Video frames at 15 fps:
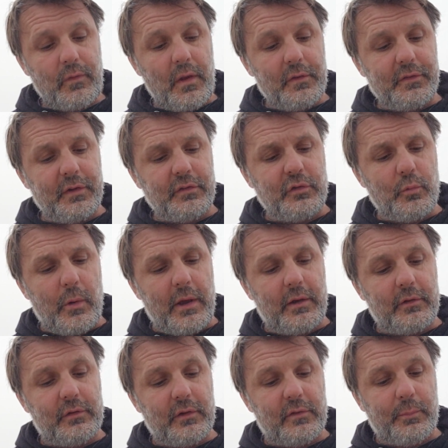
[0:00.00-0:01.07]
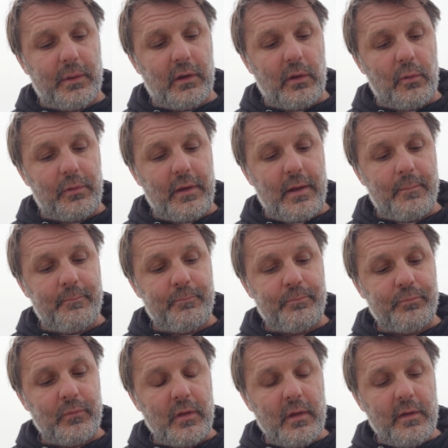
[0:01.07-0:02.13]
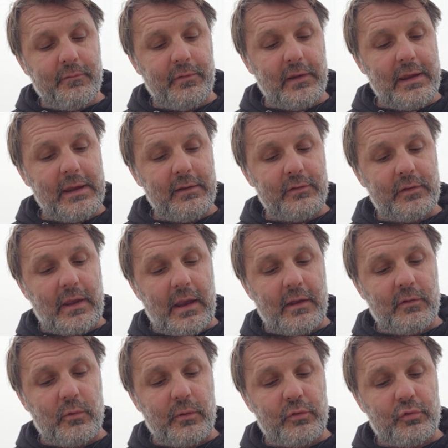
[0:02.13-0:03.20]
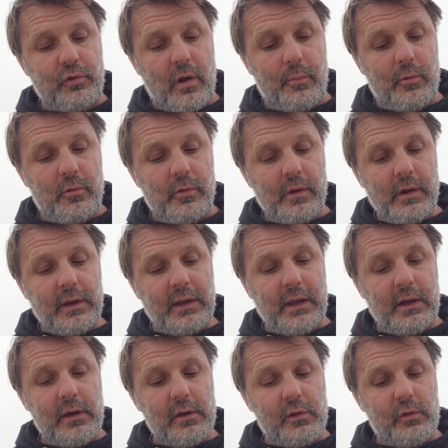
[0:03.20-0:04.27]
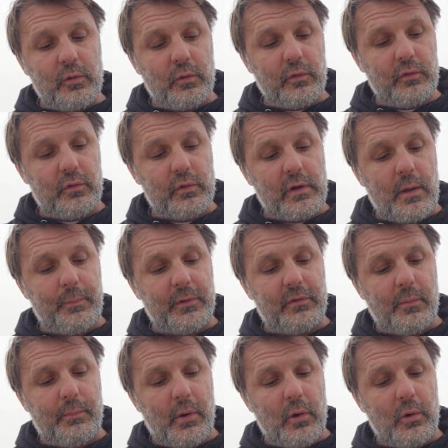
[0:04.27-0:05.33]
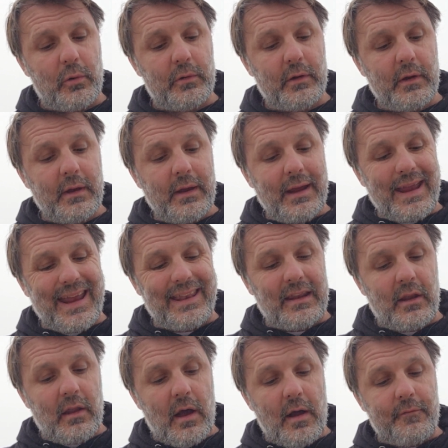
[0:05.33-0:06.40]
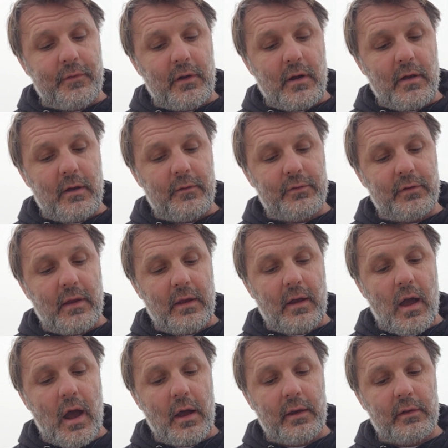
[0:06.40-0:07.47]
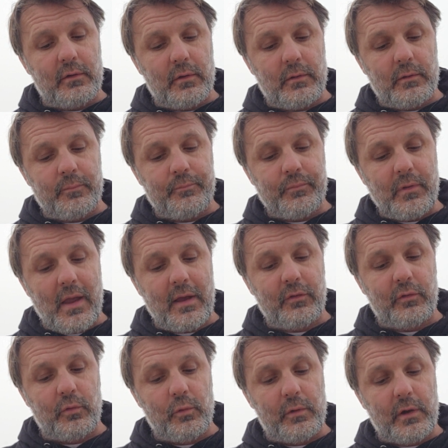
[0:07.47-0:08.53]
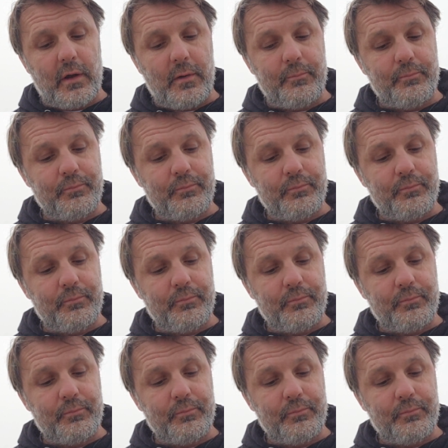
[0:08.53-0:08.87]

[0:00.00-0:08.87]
situated just below them. Fleeing scandal and trouble, Cyriacus took up his abode in the lavra of Saint Hariton at Succa.